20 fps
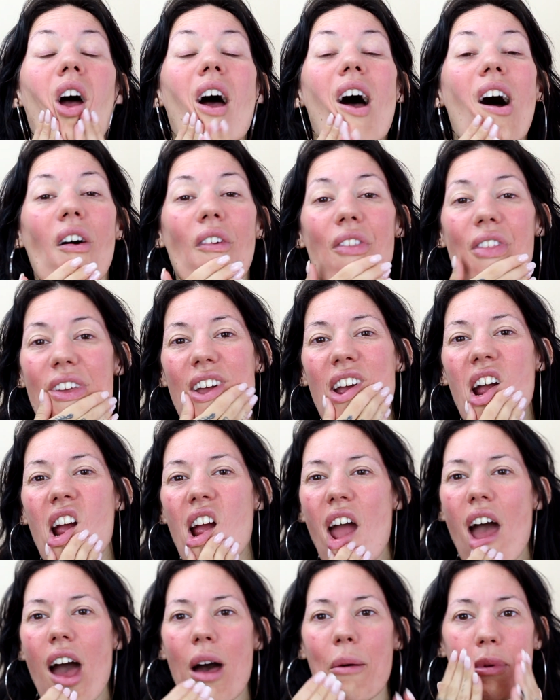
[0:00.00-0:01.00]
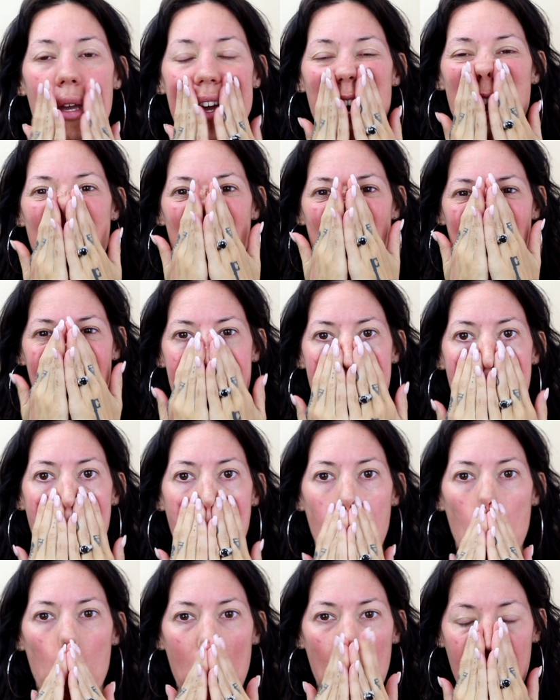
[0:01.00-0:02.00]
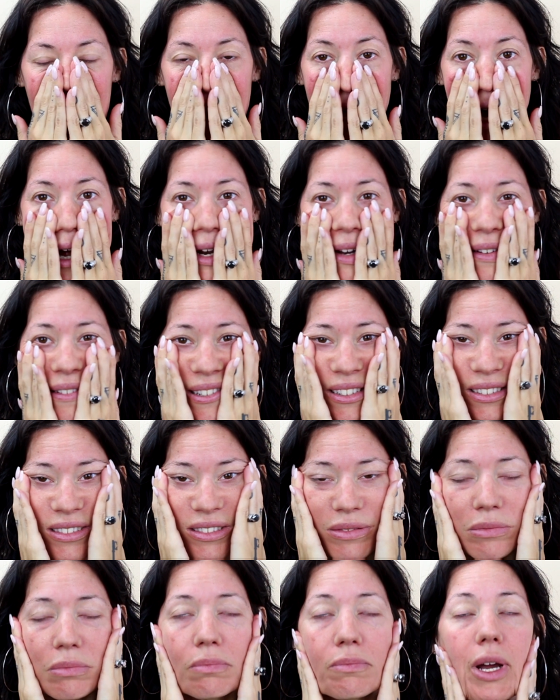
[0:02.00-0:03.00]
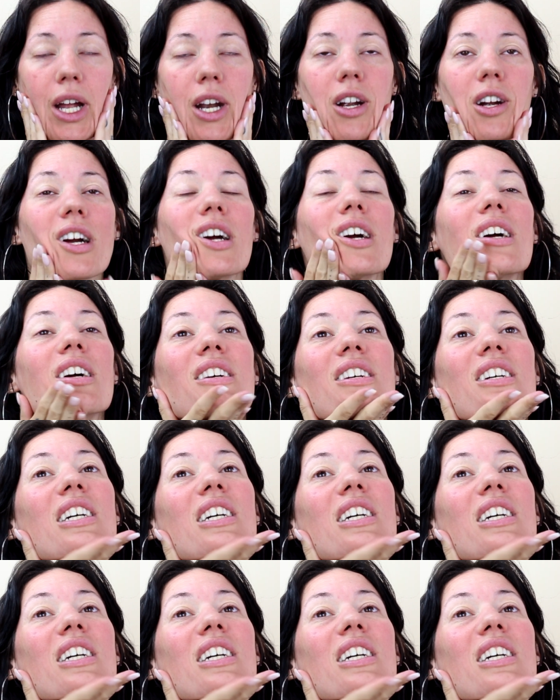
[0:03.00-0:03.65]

healthier, happier, a lot better,